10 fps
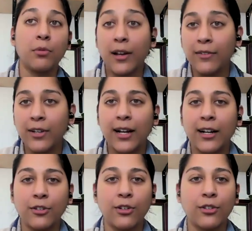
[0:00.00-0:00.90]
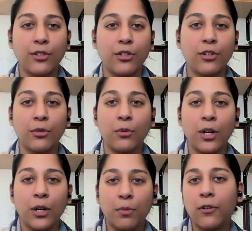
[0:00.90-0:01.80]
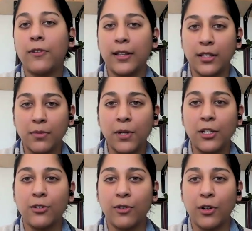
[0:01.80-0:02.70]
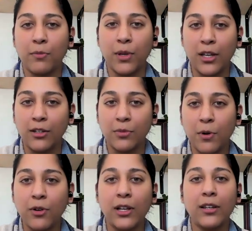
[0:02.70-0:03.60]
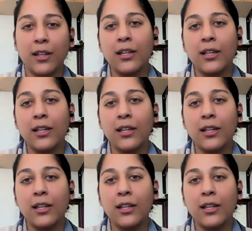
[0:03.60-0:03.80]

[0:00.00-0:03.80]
private actors to prevent speech from being spoken.